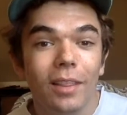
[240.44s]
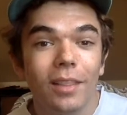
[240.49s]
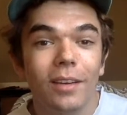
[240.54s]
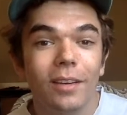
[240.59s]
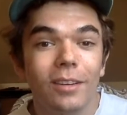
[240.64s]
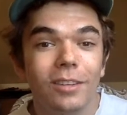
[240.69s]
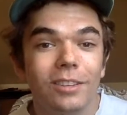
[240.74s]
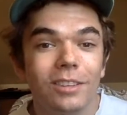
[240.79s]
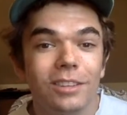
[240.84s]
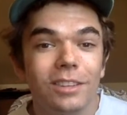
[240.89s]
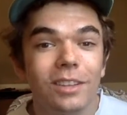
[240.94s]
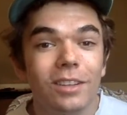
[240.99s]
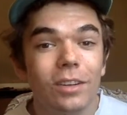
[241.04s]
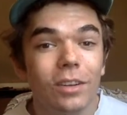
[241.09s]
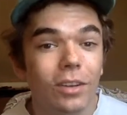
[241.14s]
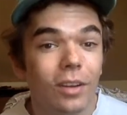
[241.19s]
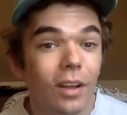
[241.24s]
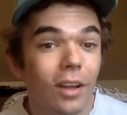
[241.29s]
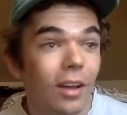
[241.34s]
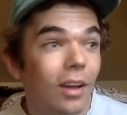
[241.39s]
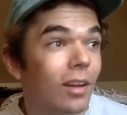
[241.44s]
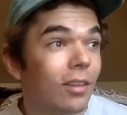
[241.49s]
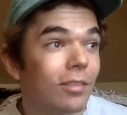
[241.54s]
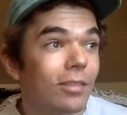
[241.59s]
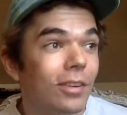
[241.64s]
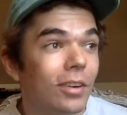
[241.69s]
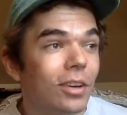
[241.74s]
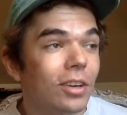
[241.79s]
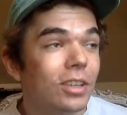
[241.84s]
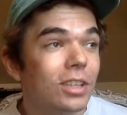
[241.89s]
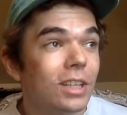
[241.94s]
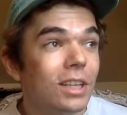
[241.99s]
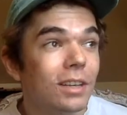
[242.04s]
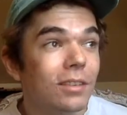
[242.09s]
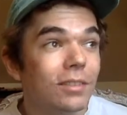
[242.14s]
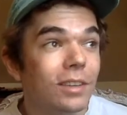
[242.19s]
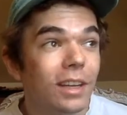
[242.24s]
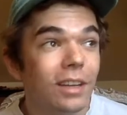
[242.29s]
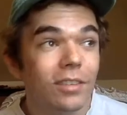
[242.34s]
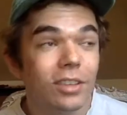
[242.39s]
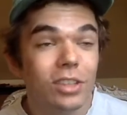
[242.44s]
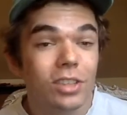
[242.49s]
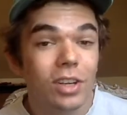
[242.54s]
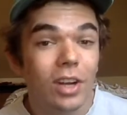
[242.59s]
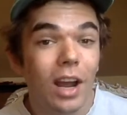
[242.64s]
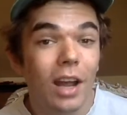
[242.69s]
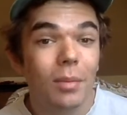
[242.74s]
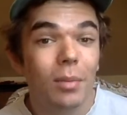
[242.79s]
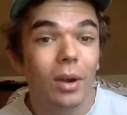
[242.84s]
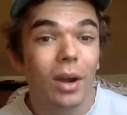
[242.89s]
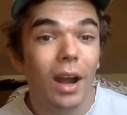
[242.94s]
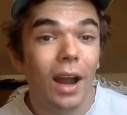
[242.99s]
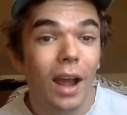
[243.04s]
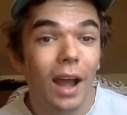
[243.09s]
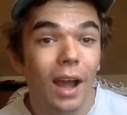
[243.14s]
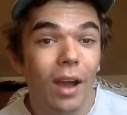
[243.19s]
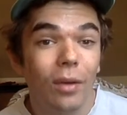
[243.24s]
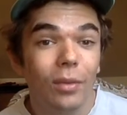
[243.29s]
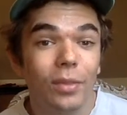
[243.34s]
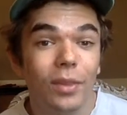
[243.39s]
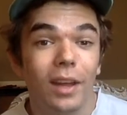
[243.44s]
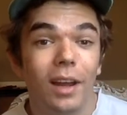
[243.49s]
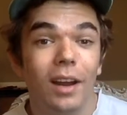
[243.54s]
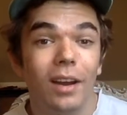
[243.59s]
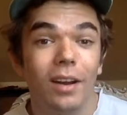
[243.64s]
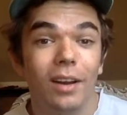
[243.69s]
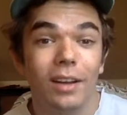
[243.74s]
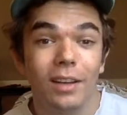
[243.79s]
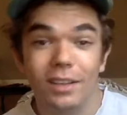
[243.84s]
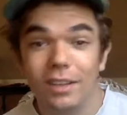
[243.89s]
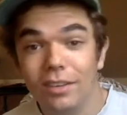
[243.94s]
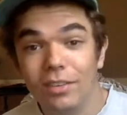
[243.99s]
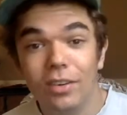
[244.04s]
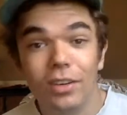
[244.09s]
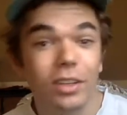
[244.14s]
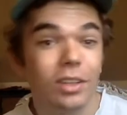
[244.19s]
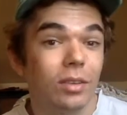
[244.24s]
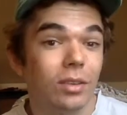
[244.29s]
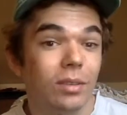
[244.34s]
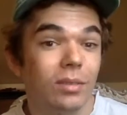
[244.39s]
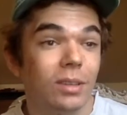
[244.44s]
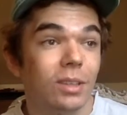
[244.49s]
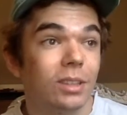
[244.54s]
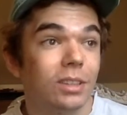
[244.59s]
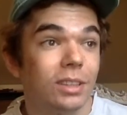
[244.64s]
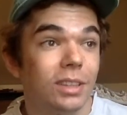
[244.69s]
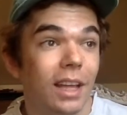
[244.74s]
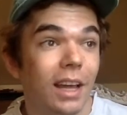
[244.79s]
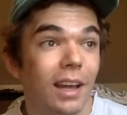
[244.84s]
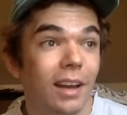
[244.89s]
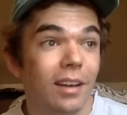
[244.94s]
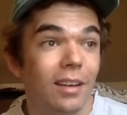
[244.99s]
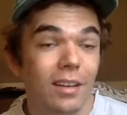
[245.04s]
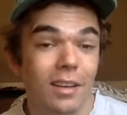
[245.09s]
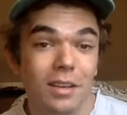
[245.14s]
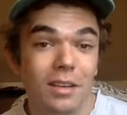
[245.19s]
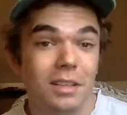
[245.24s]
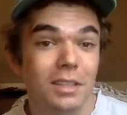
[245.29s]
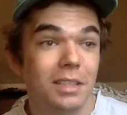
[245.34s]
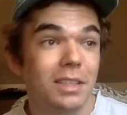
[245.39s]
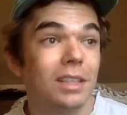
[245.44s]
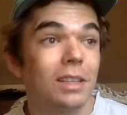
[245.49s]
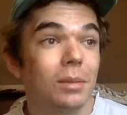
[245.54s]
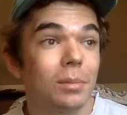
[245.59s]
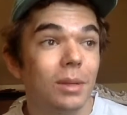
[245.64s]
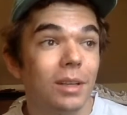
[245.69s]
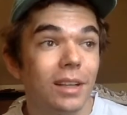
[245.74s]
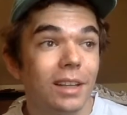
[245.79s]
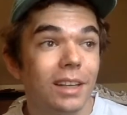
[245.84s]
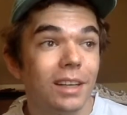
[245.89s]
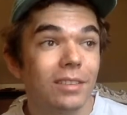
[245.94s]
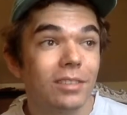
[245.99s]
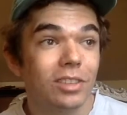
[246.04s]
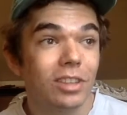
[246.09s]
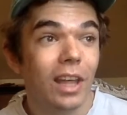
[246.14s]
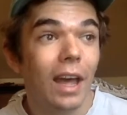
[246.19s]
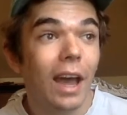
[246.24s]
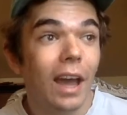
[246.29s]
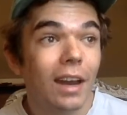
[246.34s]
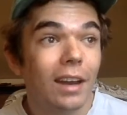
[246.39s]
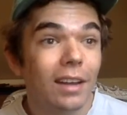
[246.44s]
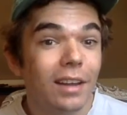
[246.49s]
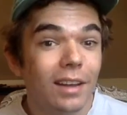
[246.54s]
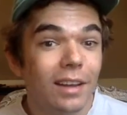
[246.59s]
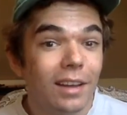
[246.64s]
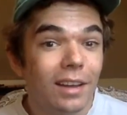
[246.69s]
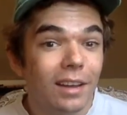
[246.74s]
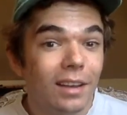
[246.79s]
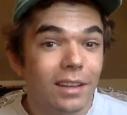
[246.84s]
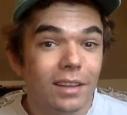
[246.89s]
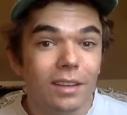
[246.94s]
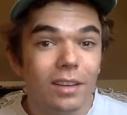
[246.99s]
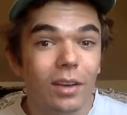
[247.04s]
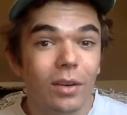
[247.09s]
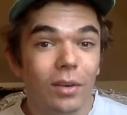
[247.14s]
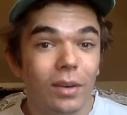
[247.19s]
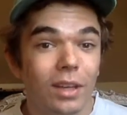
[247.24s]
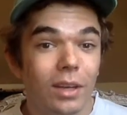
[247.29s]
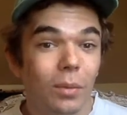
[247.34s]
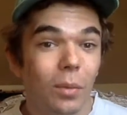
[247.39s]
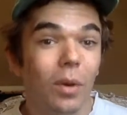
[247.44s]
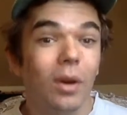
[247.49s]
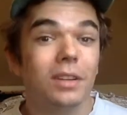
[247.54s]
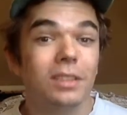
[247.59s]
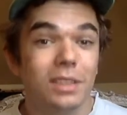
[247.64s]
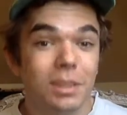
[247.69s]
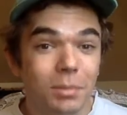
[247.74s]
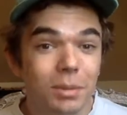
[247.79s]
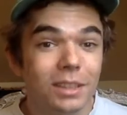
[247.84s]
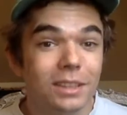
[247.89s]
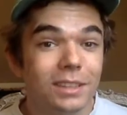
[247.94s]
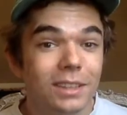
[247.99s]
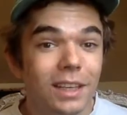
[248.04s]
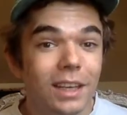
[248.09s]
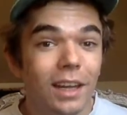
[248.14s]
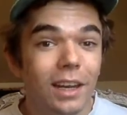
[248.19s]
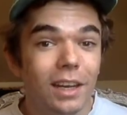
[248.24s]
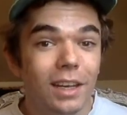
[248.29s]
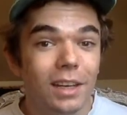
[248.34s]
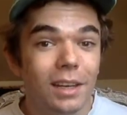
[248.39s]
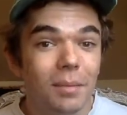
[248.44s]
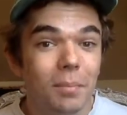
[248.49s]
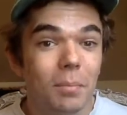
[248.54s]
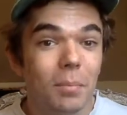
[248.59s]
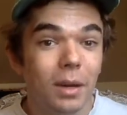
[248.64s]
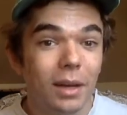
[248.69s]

There's still a version of David Schreiber out there in a different universe that still believes that, you know, he wants to be skinny.